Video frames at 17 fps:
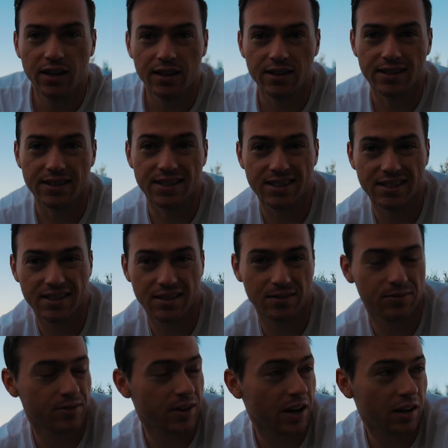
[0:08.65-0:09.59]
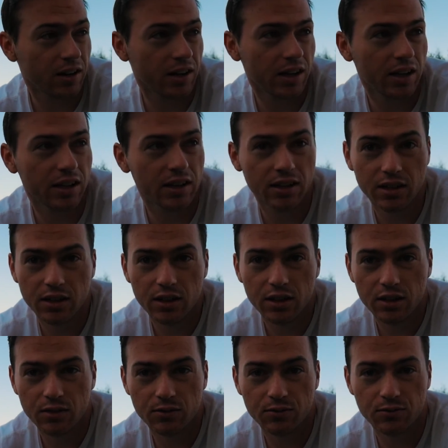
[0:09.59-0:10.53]
This is the very
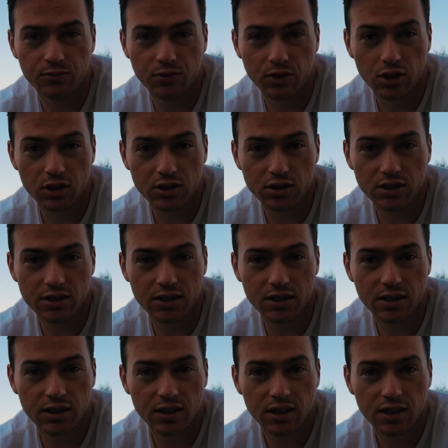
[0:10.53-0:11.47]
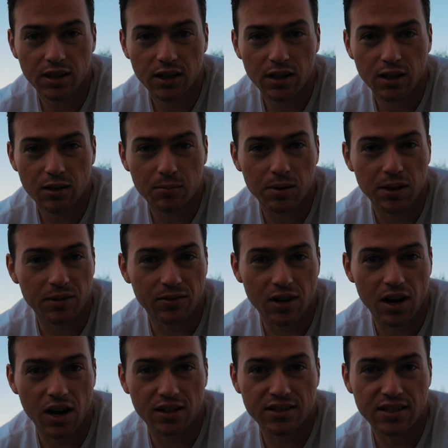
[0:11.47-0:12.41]
first bit of
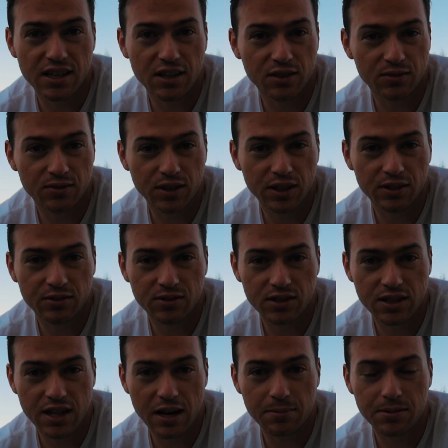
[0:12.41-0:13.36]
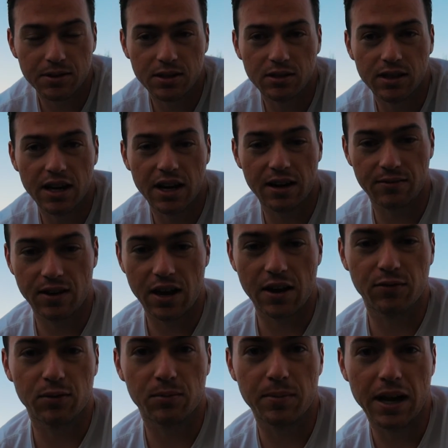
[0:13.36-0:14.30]
content or very first episode that I've
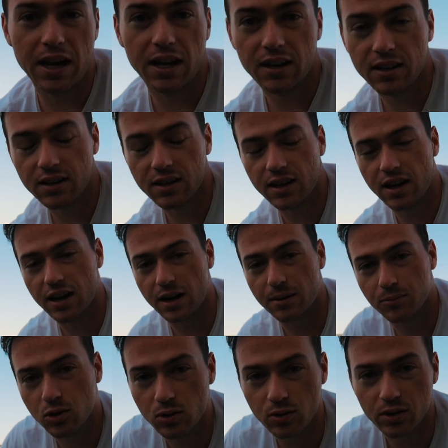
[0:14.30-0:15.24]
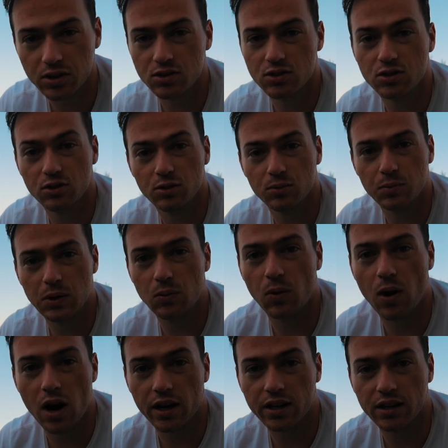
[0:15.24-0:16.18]
ever made, and I'm going to be
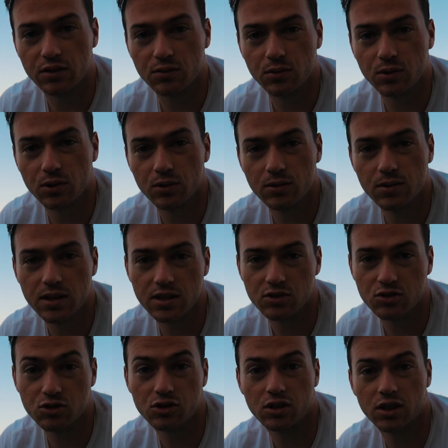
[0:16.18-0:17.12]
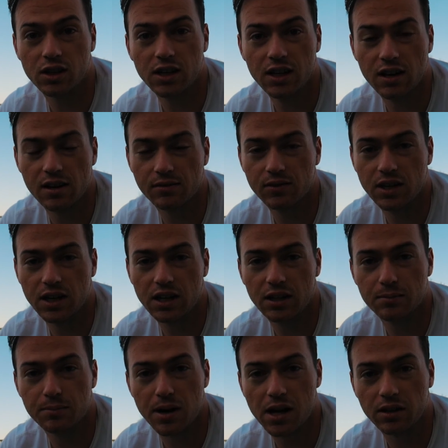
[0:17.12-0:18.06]
walking through this journey of
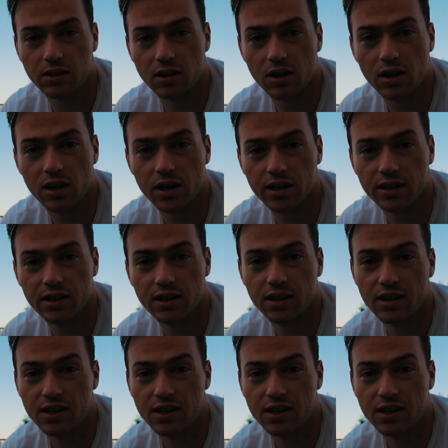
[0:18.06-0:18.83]
getting my lawn